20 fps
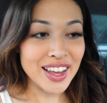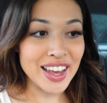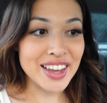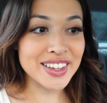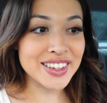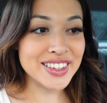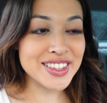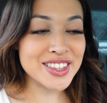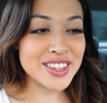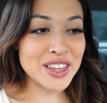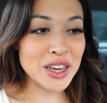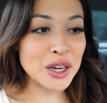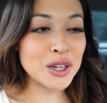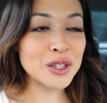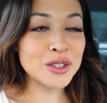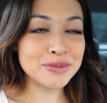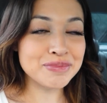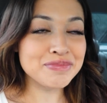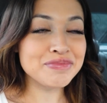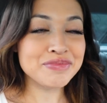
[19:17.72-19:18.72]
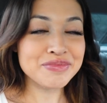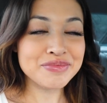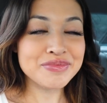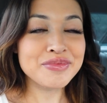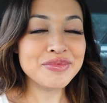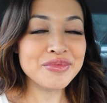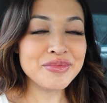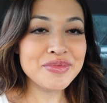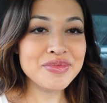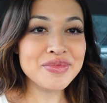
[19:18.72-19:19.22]
And then so
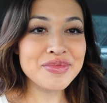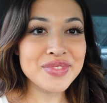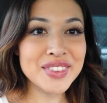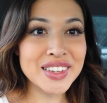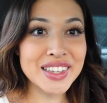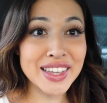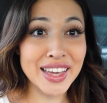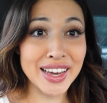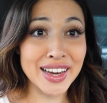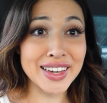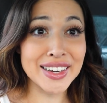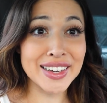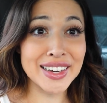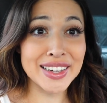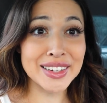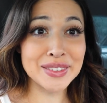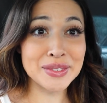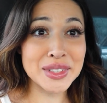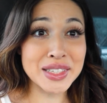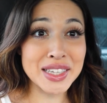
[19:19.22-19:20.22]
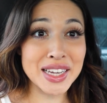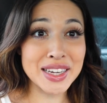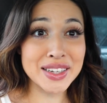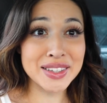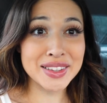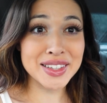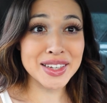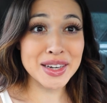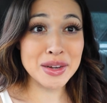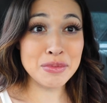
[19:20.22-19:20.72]
yeah, I'm
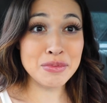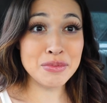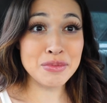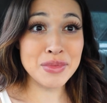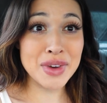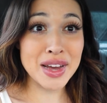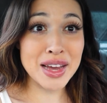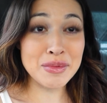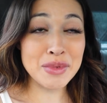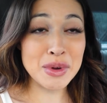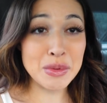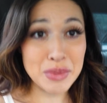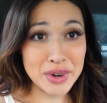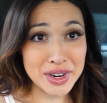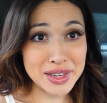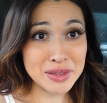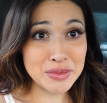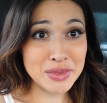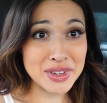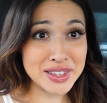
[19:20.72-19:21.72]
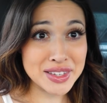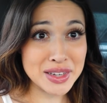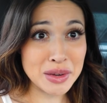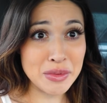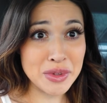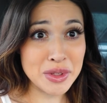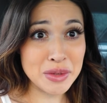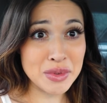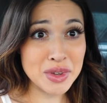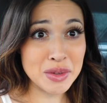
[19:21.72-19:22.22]
glad that I have my bridesmaids
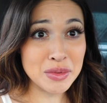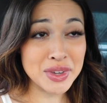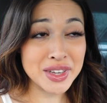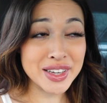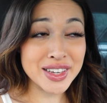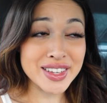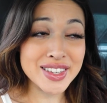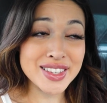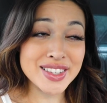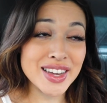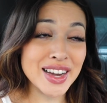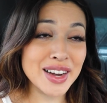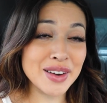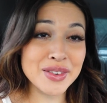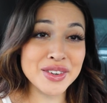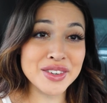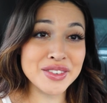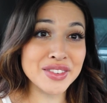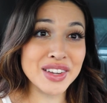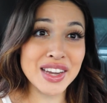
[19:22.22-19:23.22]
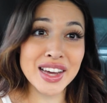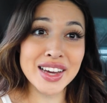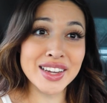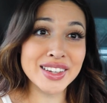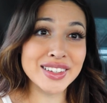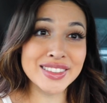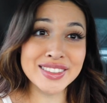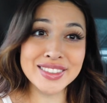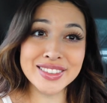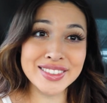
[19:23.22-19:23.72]
come with me because I would have
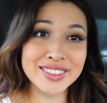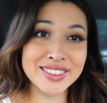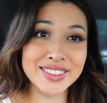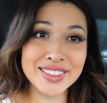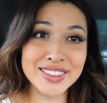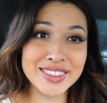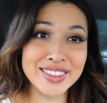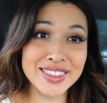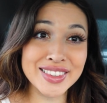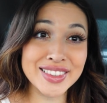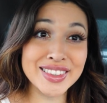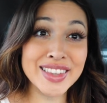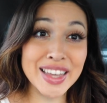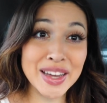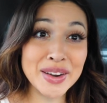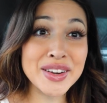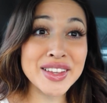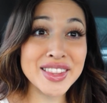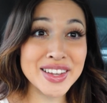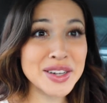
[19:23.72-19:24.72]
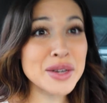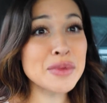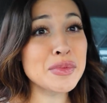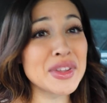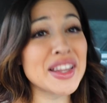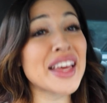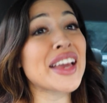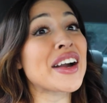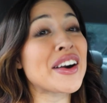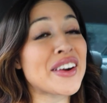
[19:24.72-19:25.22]
not. They are there to
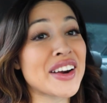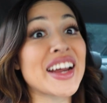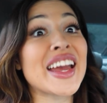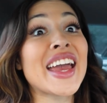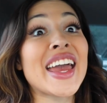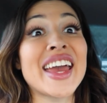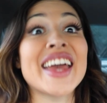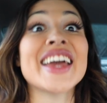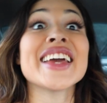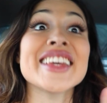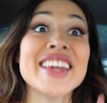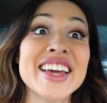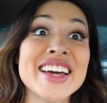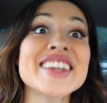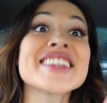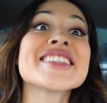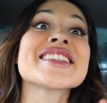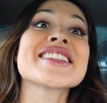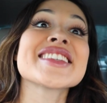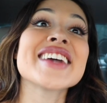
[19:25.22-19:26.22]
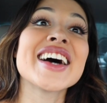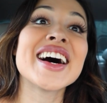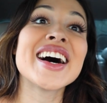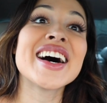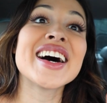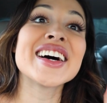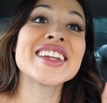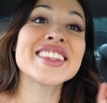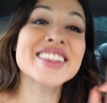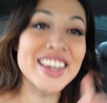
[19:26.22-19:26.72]
be like, all right, hey, yes,
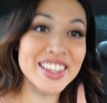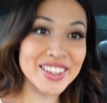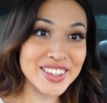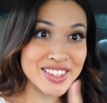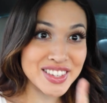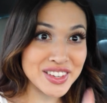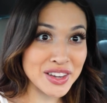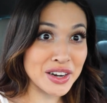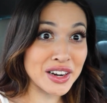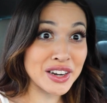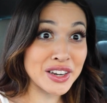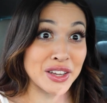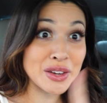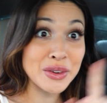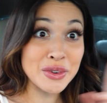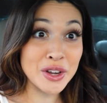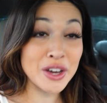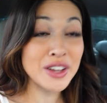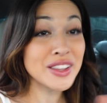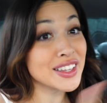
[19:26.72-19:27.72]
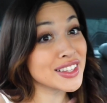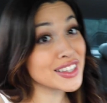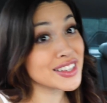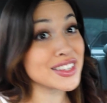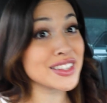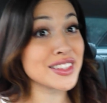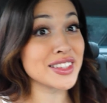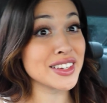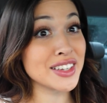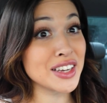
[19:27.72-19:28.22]
that looks good on you. No, that
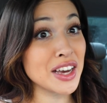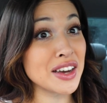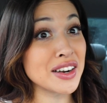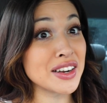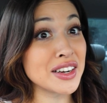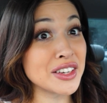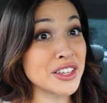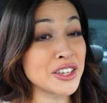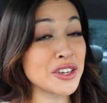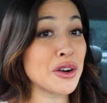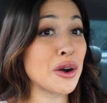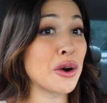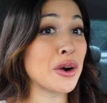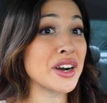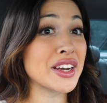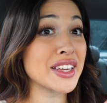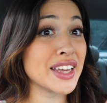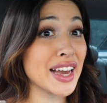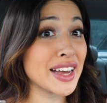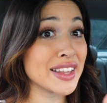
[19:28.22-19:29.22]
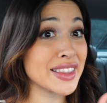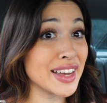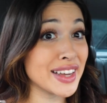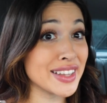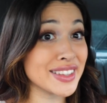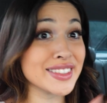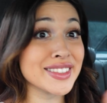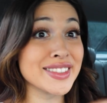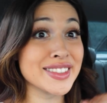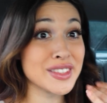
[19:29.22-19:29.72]
doesn't look good on you. Or yeah,
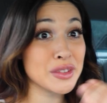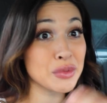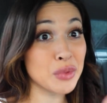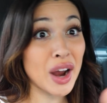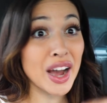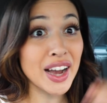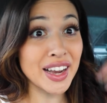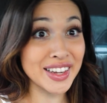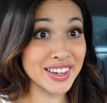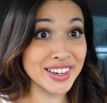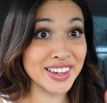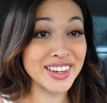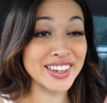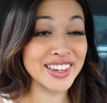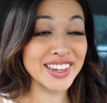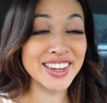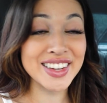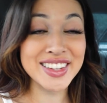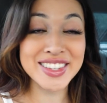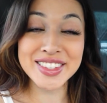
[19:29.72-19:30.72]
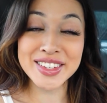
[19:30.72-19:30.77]
that's rocking on you.